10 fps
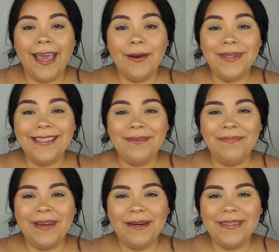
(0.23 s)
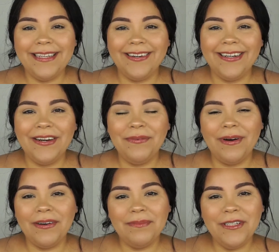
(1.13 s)
Hey, what's up? My name is Erica.
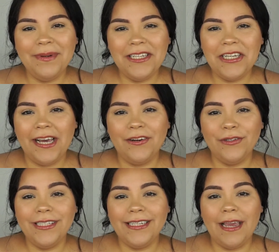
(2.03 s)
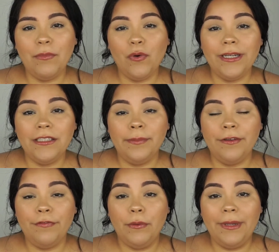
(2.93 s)
Welcome to my channel. Today I'm going to be
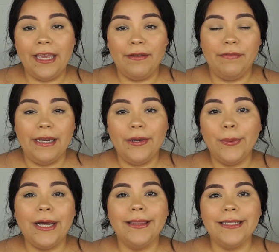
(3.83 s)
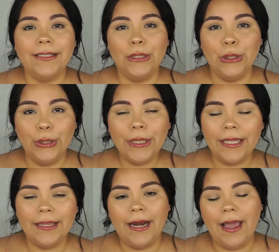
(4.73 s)
filming a video on this look
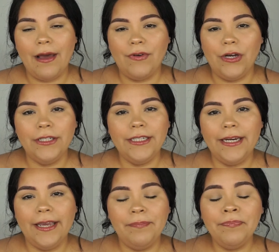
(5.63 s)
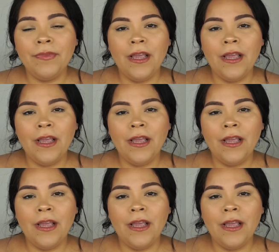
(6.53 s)
that I have on today.